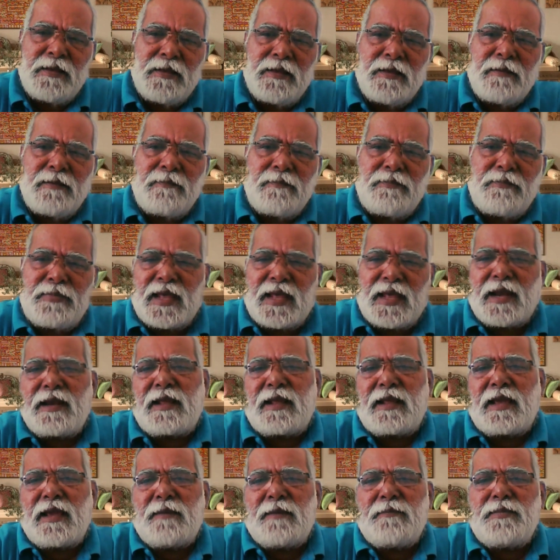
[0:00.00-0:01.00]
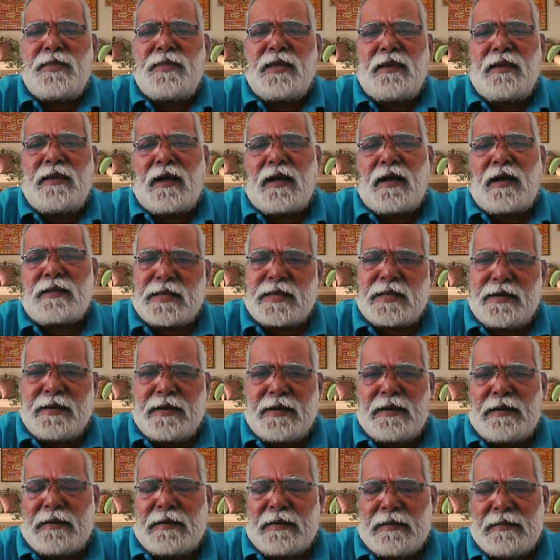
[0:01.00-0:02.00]
Then came the
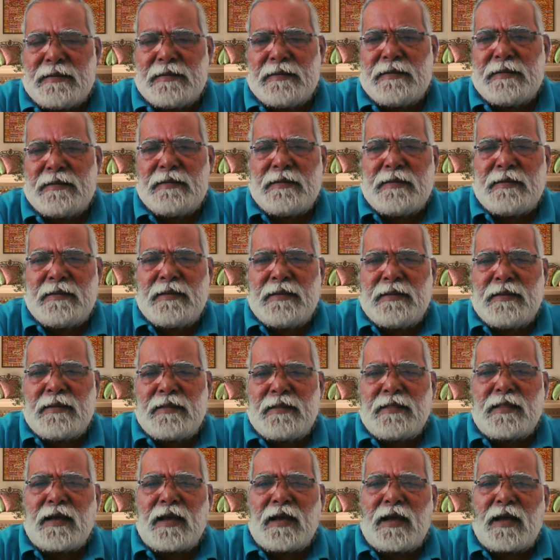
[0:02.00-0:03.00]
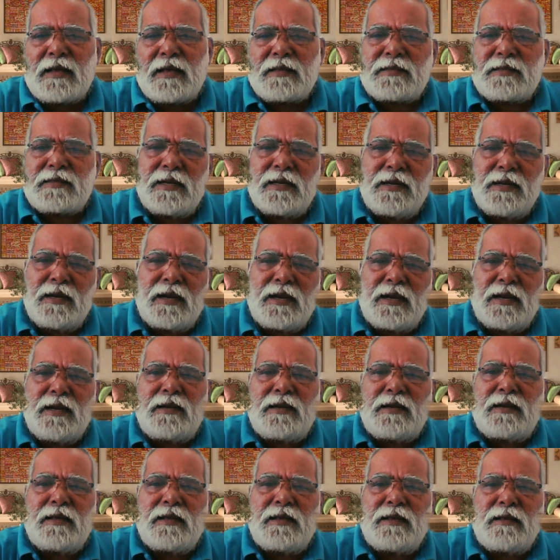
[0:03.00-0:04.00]
ascendant. The ascendant
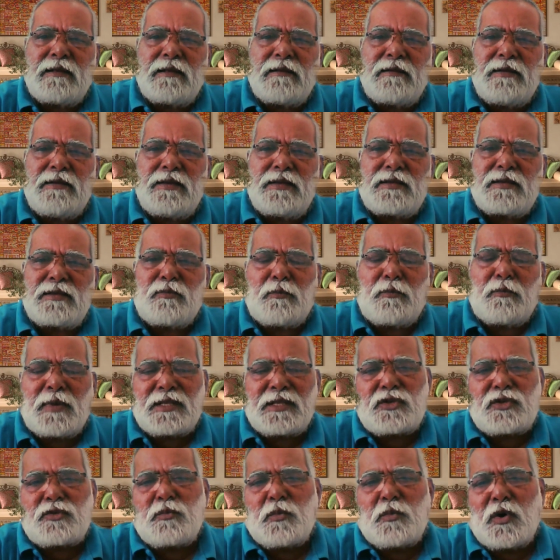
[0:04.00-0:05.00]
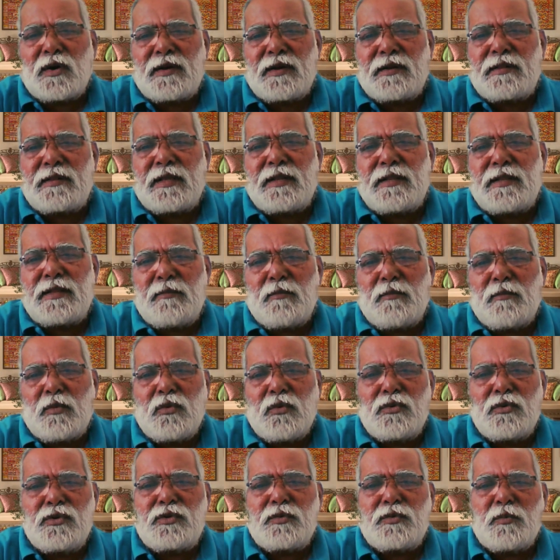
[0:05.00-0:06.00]
is much smaller than the
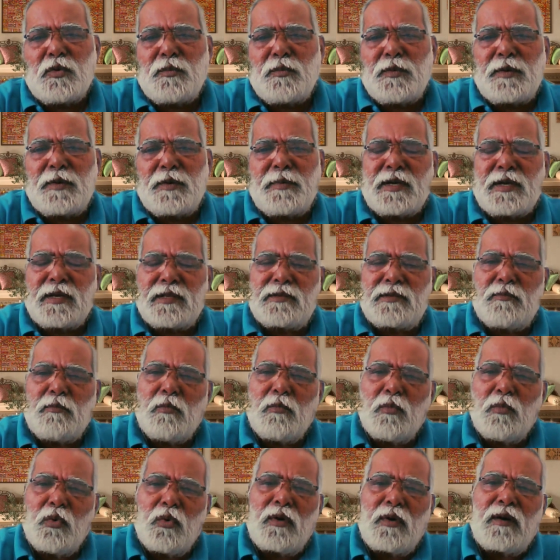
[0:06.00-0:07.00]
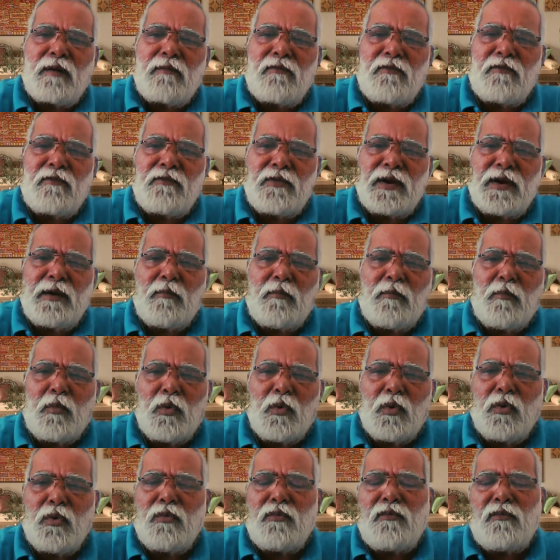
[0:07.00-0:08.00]
moon's movement because moon will
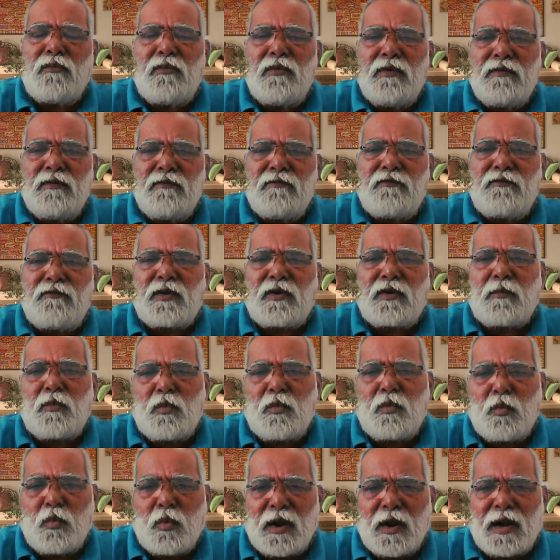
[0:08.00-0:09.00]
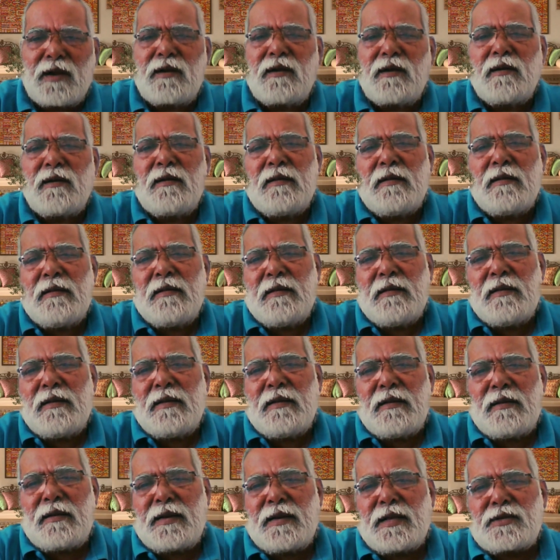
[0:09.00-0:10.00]
move from one
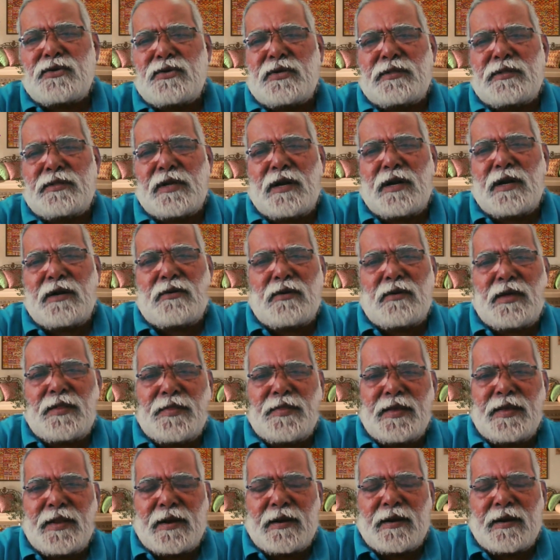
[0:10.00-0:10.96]
nakshatra to other,